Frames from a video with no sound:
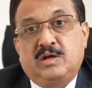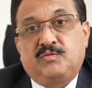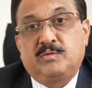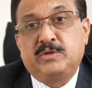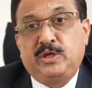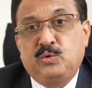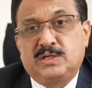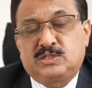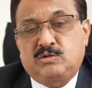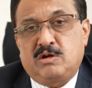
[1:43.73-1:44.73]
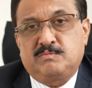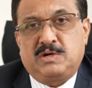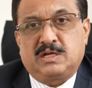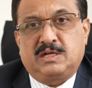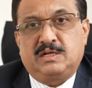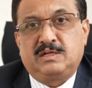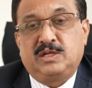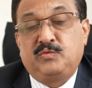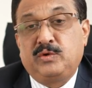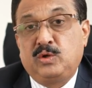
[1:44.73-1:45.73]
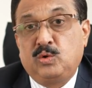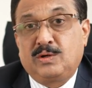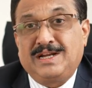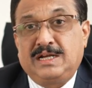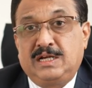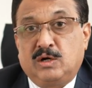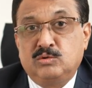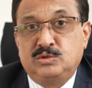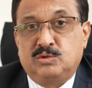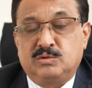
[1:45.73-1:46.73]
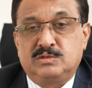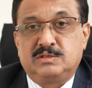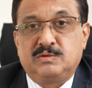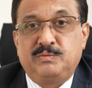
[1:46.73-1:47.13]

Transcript: From the US stock market, if you look at Dow Jones,